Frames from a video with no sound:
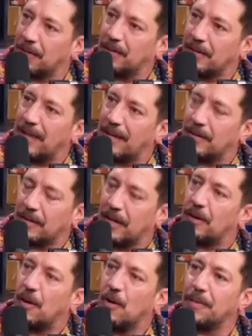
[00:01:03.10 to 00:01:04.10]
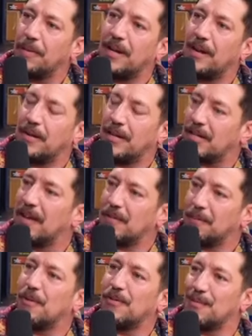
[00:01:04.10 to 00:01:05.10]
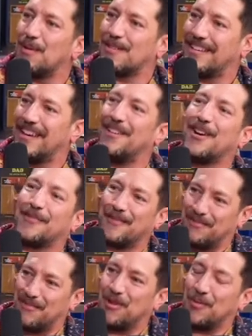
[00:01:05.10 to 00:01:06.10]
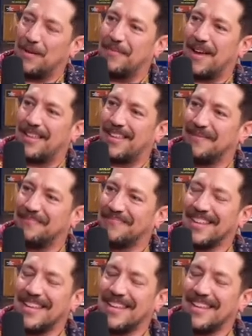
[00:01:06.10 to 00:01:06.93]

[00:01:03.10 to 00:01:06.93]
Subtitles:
her the letter and let her open it. And it's kind of the postmark date on it from all the way back then.